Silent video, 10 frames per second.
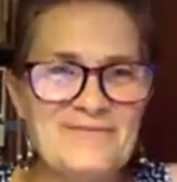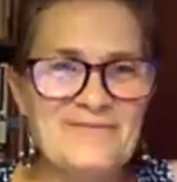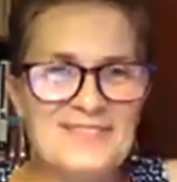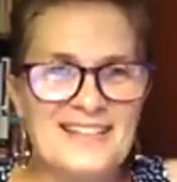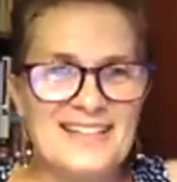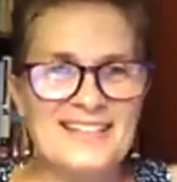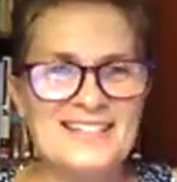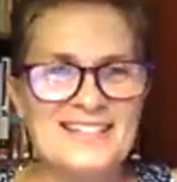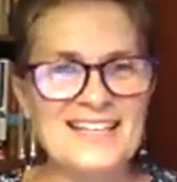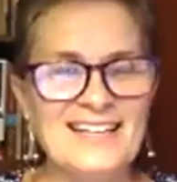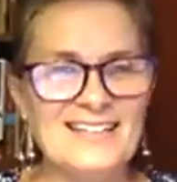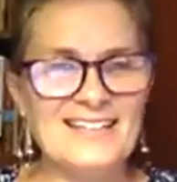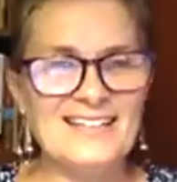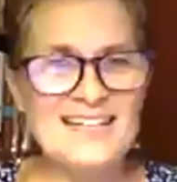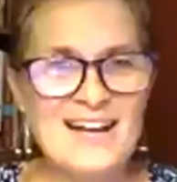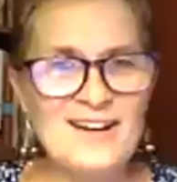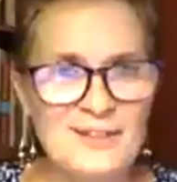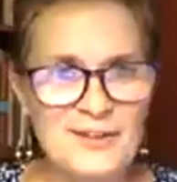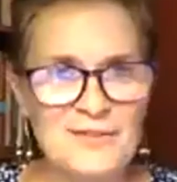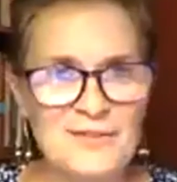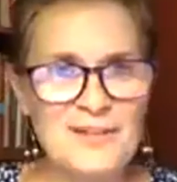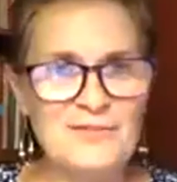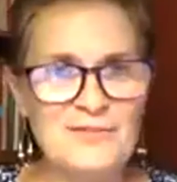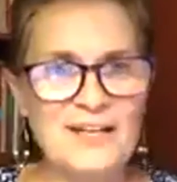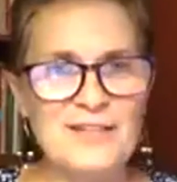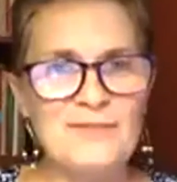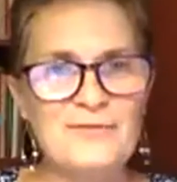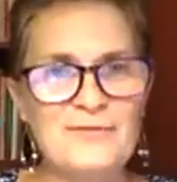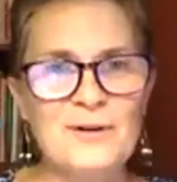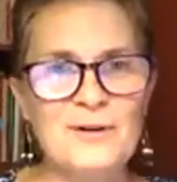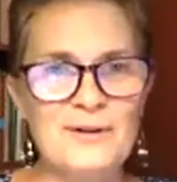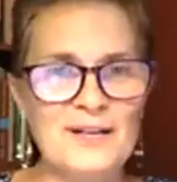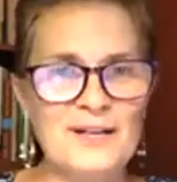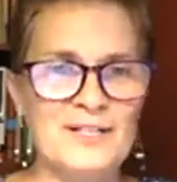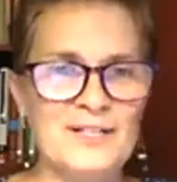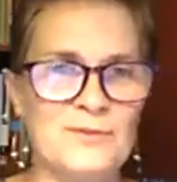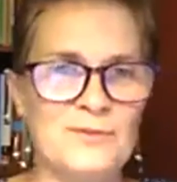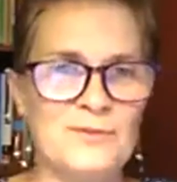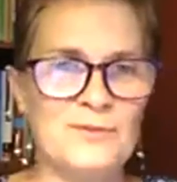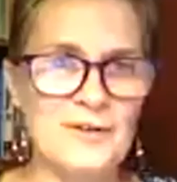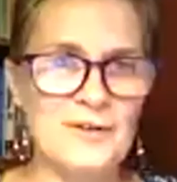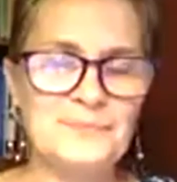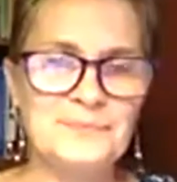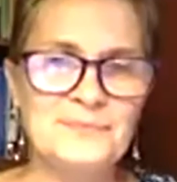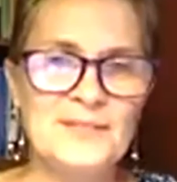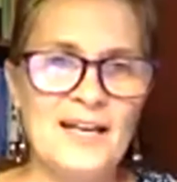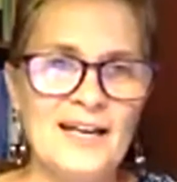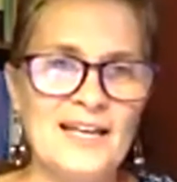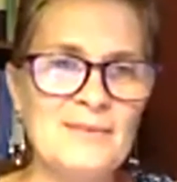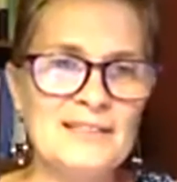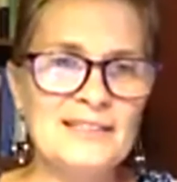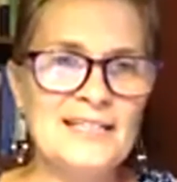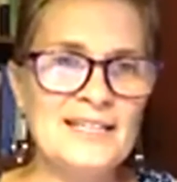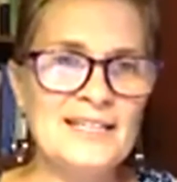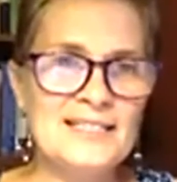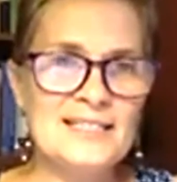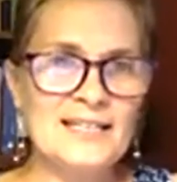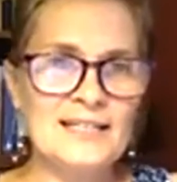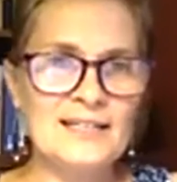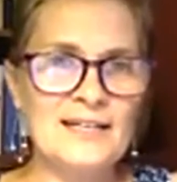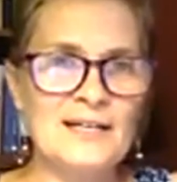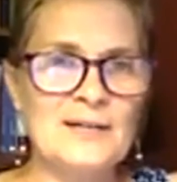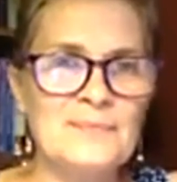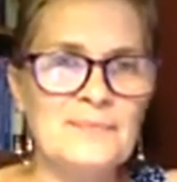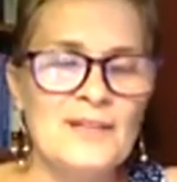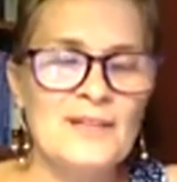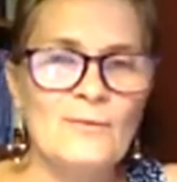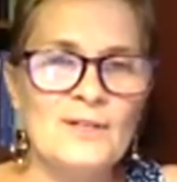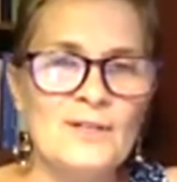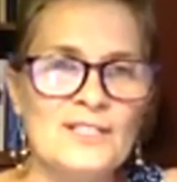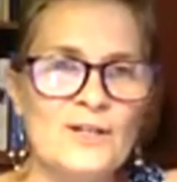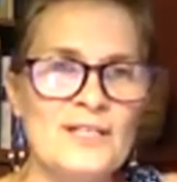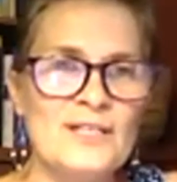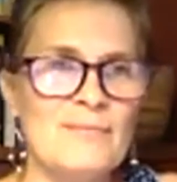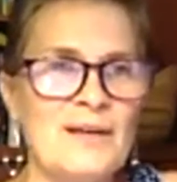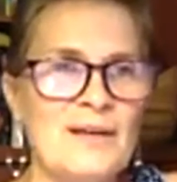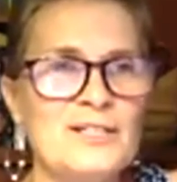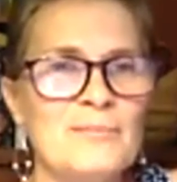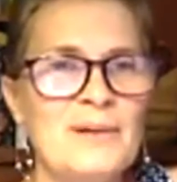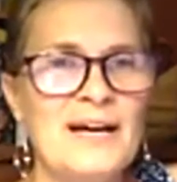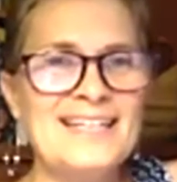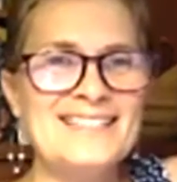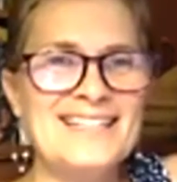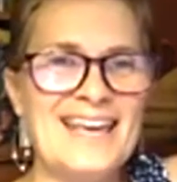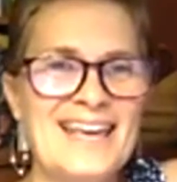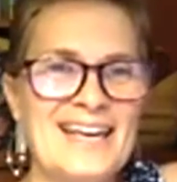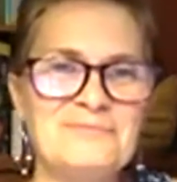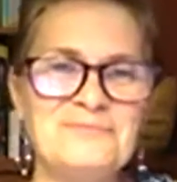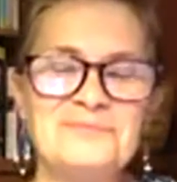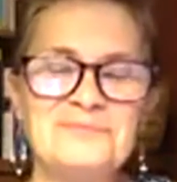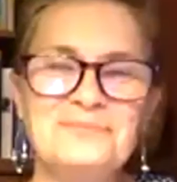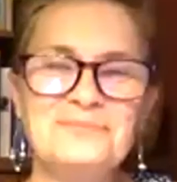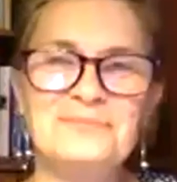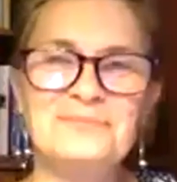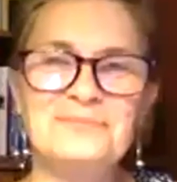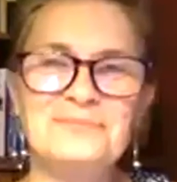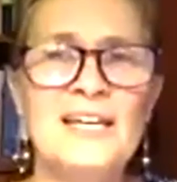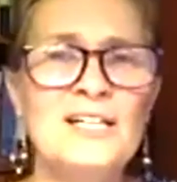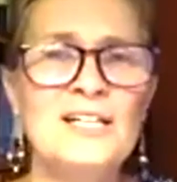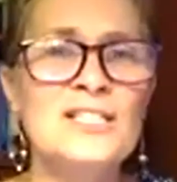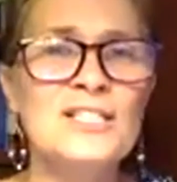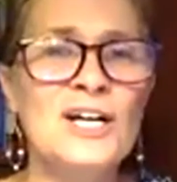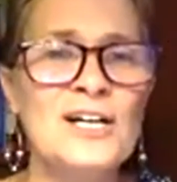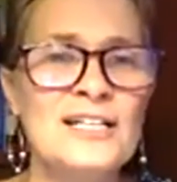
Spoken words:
sitting down with your feet flat on the floor, whatever's comfortable for you. And I'm going to lead us in what's known as a mental body scan. And I'll start and